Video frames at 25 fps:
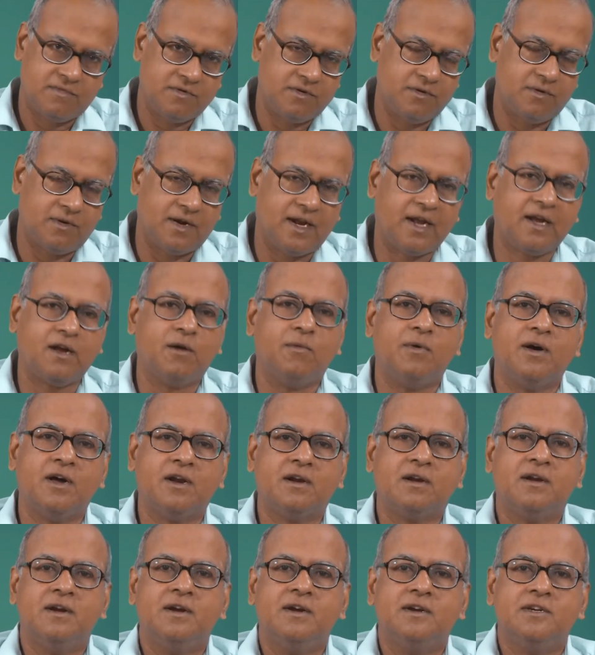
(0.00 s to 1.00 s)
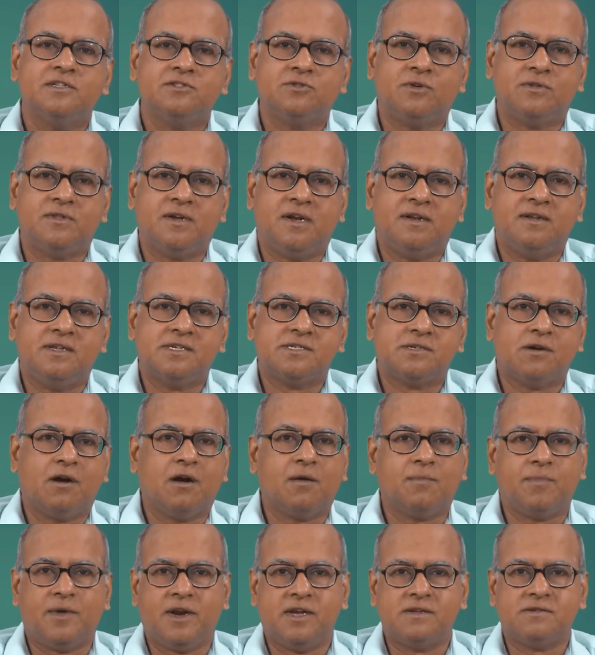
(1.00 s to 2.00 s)
to recover so that the
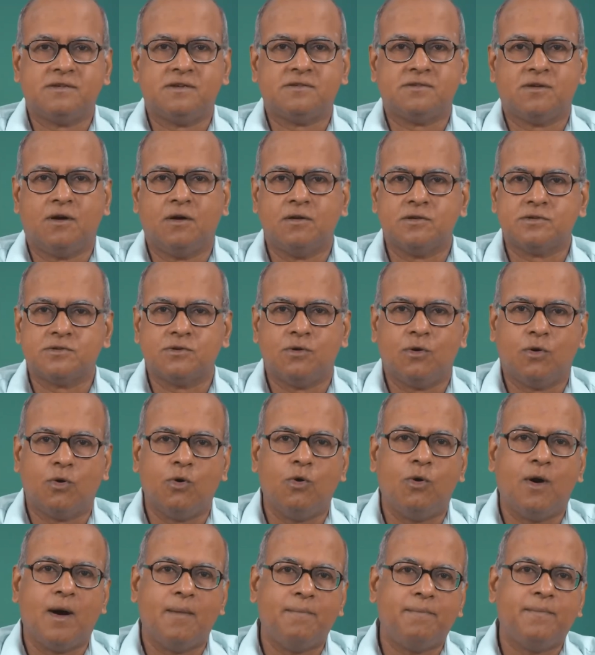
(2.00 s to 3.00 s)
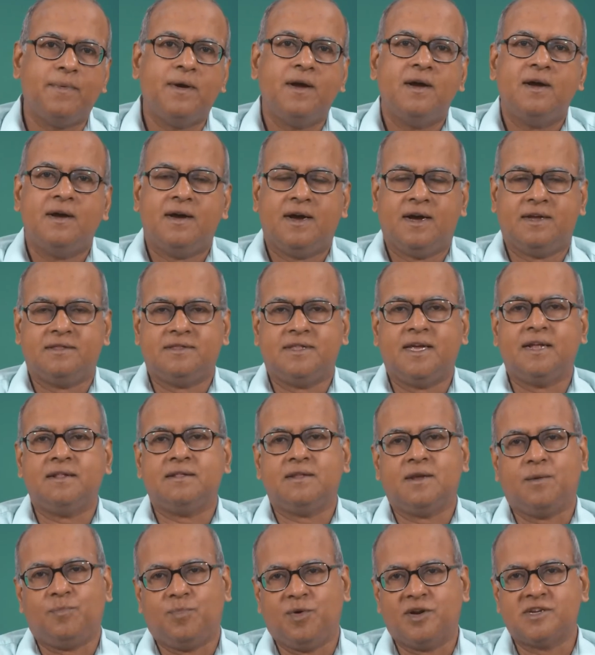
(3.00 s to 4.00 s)
stock prices also go up and then
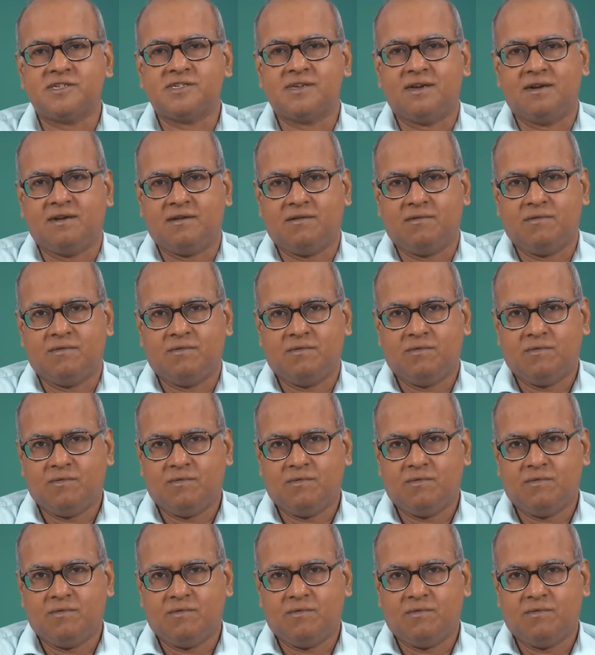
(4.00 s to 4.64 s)
the person